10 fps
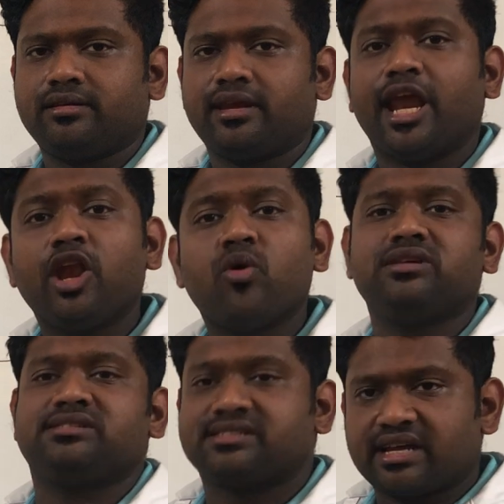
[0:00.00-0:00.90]

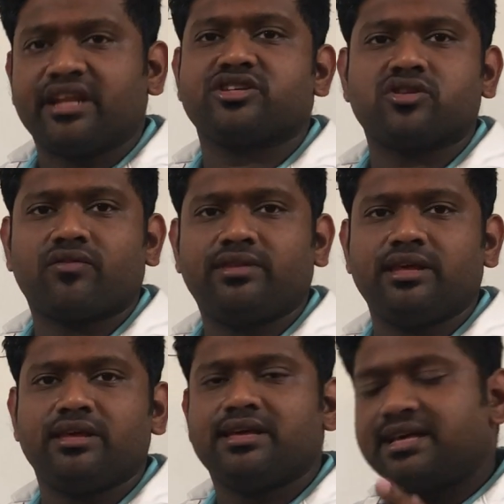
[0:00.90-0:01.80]
yellowish discoloration of
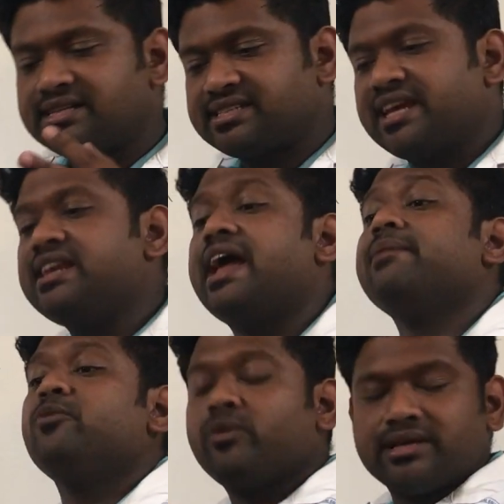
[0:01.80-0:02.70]
the skin
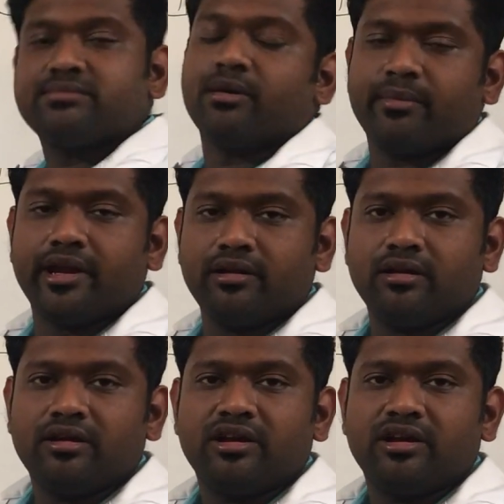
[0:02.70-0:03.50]
and mucous membrane